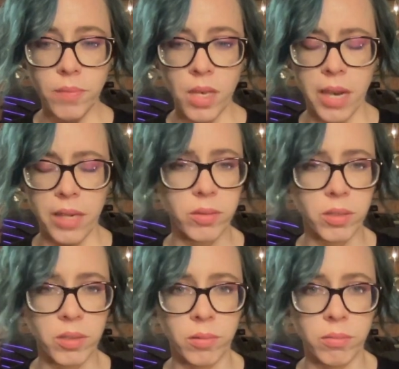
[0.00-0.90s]
I don't
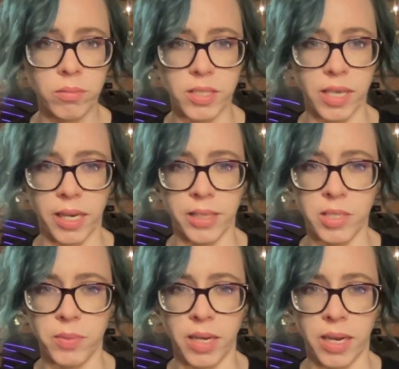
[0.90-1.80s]
know the
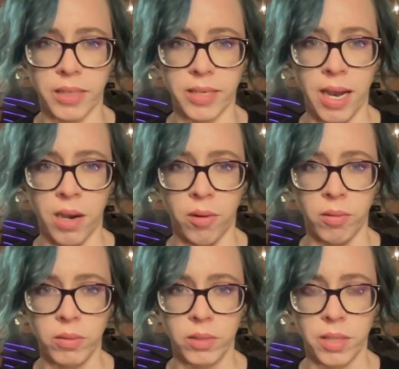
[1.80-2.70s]
science behind
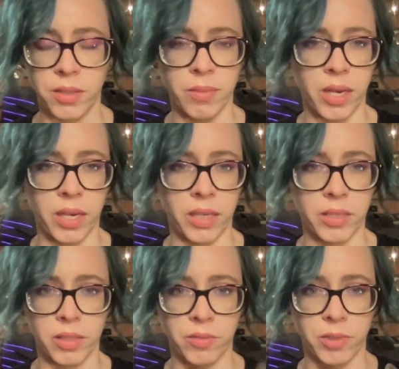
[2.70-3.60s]
how lithium ion
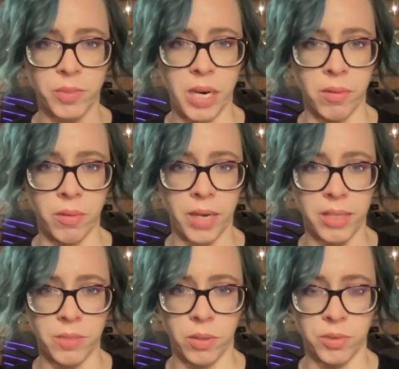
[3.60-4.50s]
delivers power
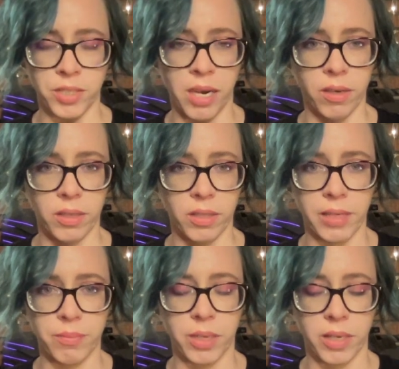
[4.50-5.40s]
as opposed to
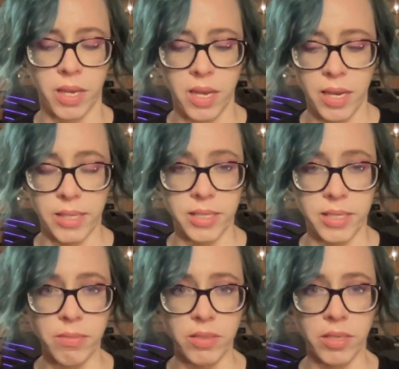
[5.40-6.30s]
alkaline, but it
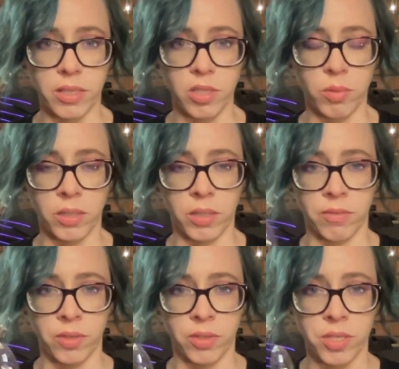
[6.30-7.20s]
seems like this one
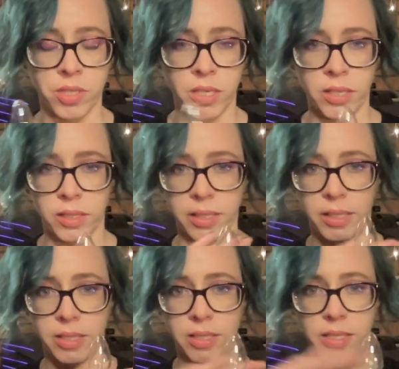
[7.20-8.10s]
delivers like
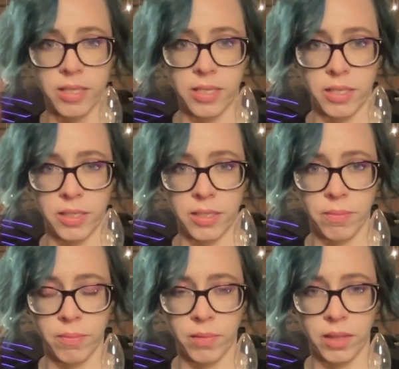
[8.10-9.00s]
consistent
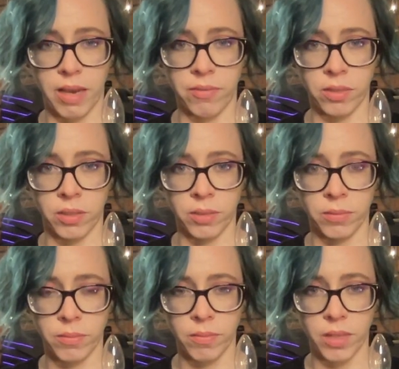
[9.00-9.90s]
level
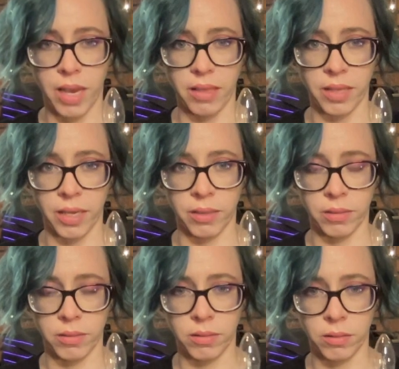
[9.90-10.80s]
and then
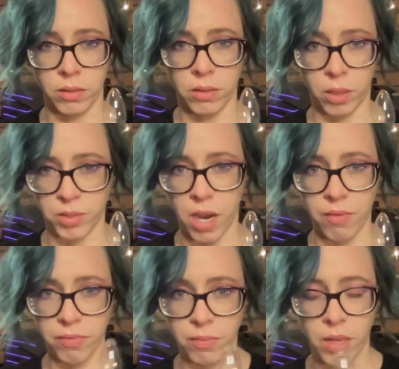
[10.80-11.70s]
goes
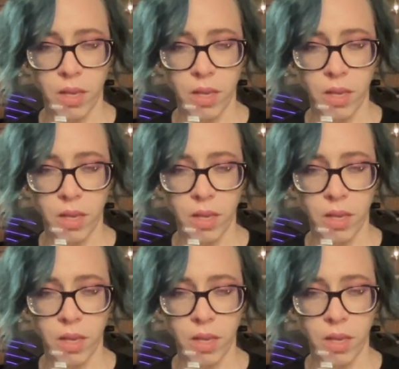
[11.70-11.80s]
off.